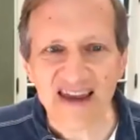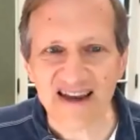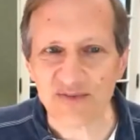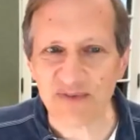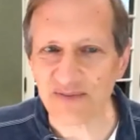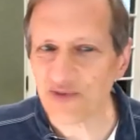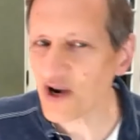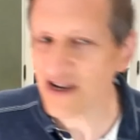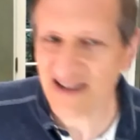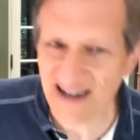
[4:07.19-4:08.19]
He's been
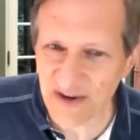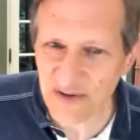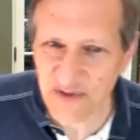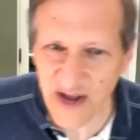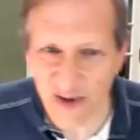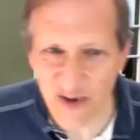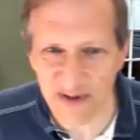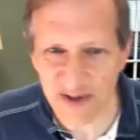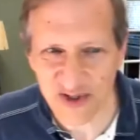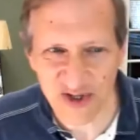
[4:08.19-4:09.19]
president and fellow of
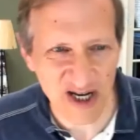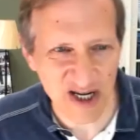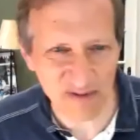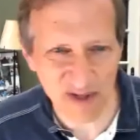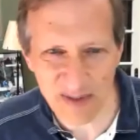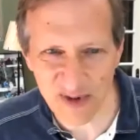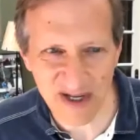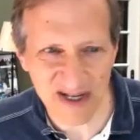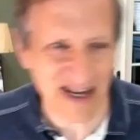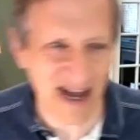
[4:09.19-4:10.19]
the Society of Labor
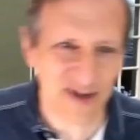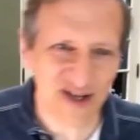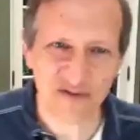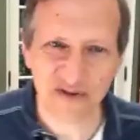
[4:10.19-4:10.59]
Economics,